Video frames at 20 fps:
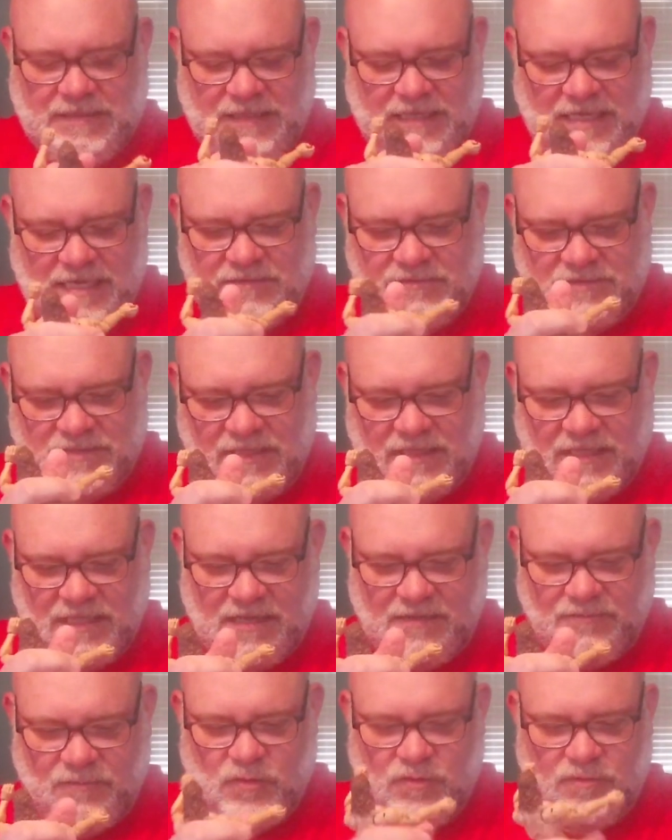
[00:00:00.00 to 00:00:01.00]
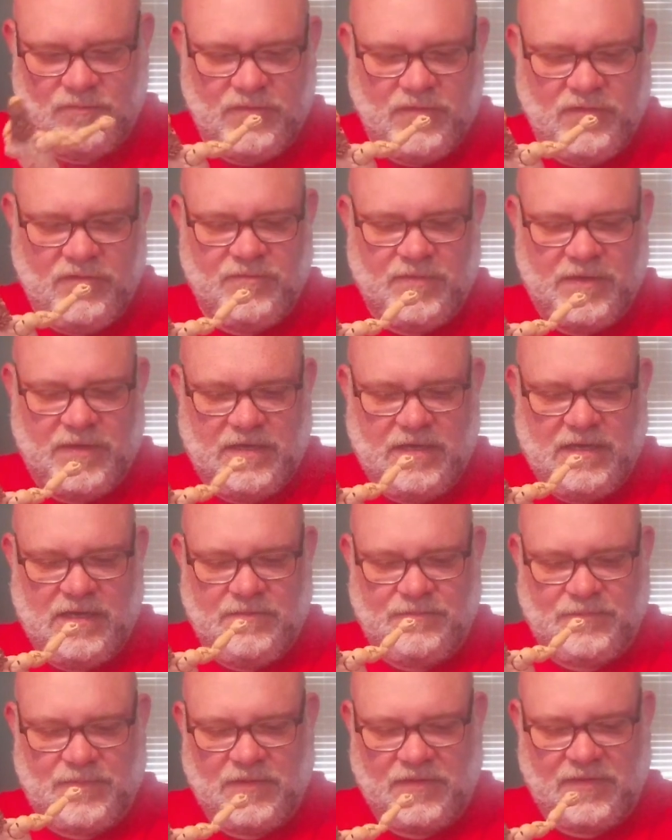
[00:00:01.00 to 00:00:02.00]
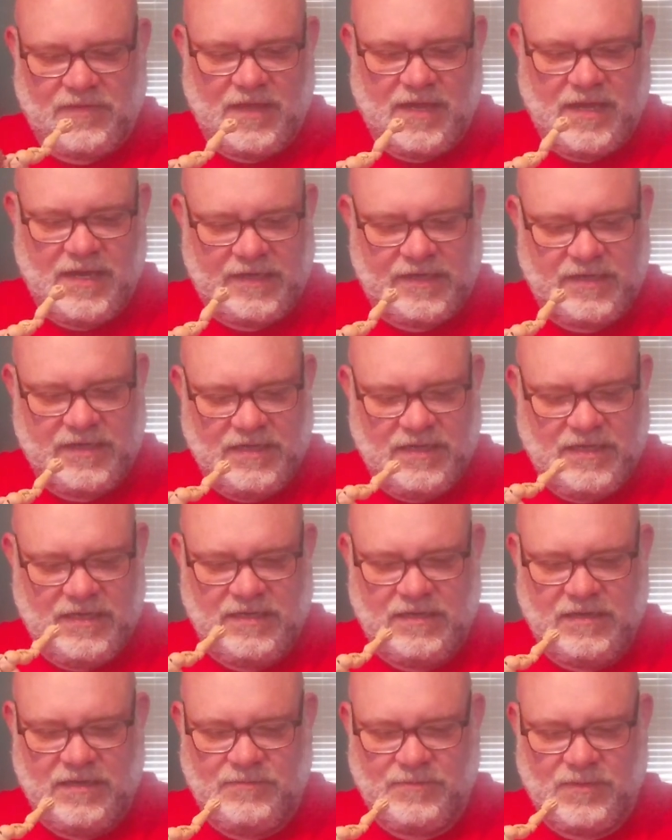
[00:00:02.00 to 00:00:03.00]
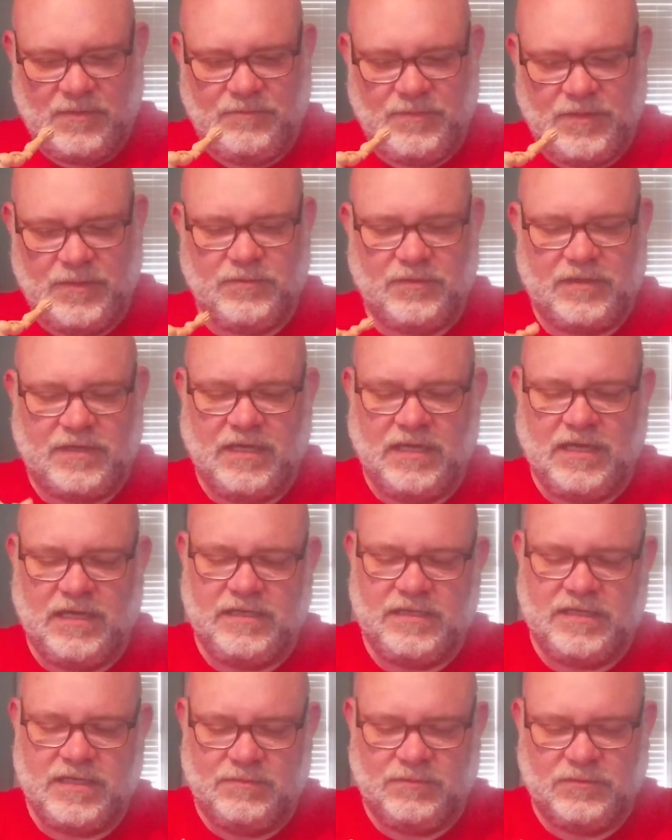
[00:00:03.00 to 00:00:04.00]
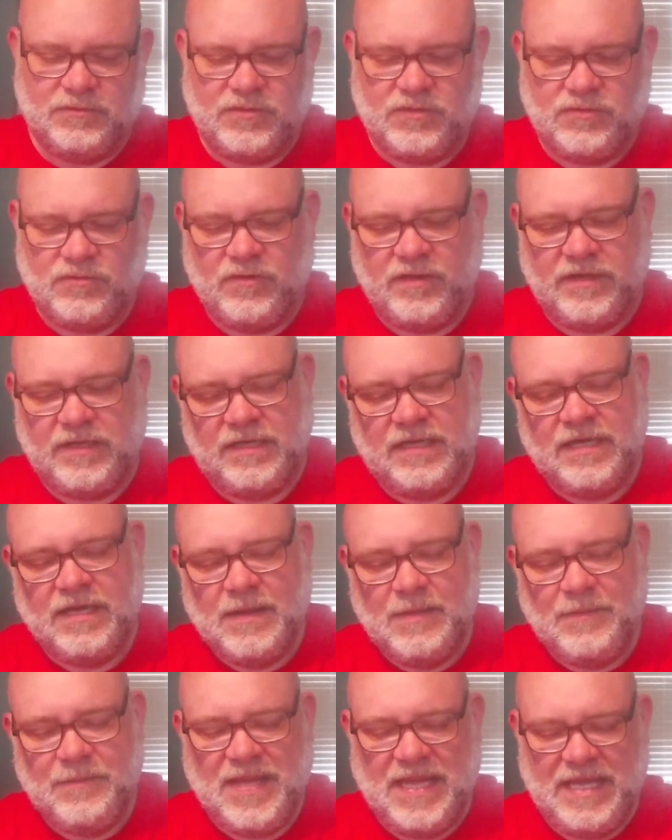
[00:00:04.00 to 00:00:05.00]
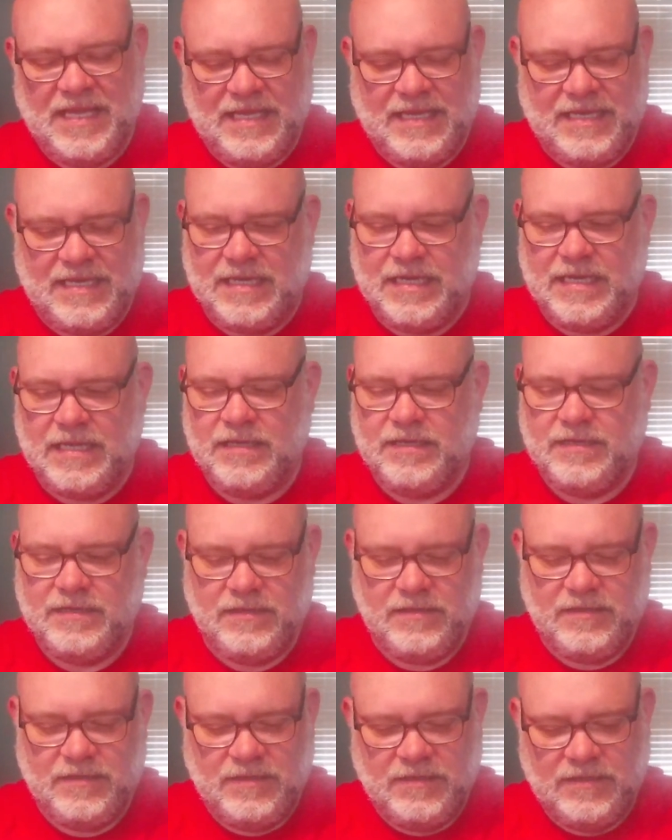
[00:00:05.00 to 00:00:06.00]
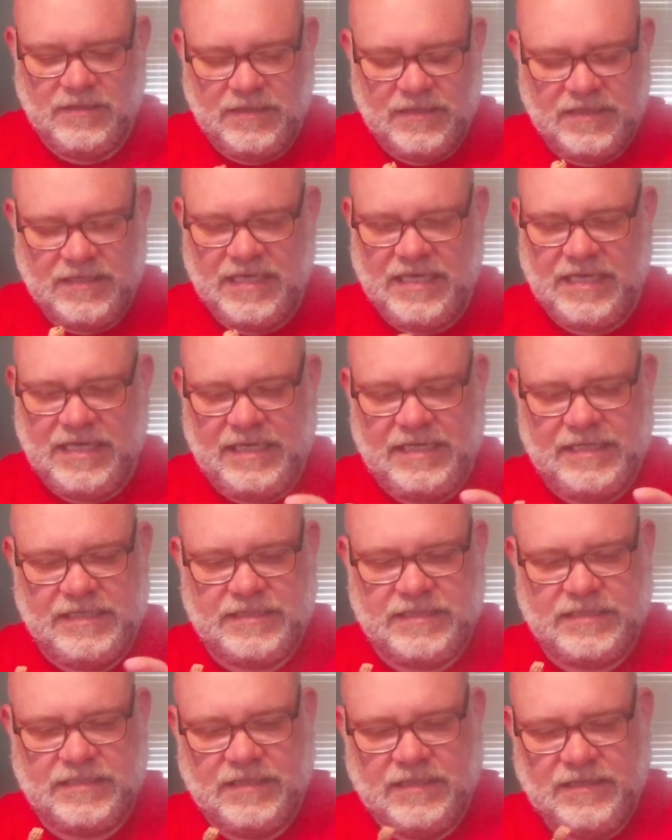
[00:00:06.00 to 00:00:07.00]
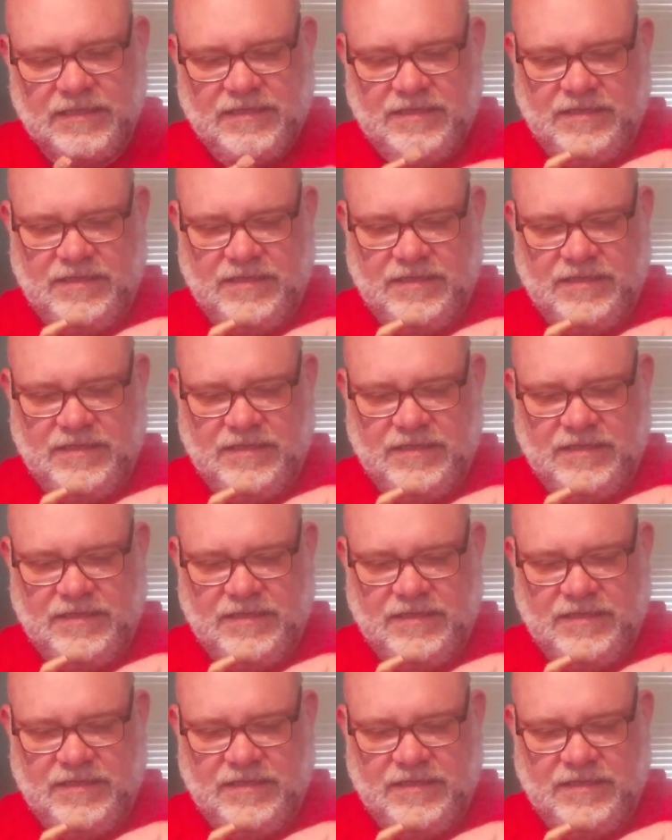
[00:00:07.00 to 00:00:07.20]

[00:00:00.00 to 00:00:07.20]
Allows a lot more movement, upper thigh cut, upper boot cut, double jointed, pinned knees.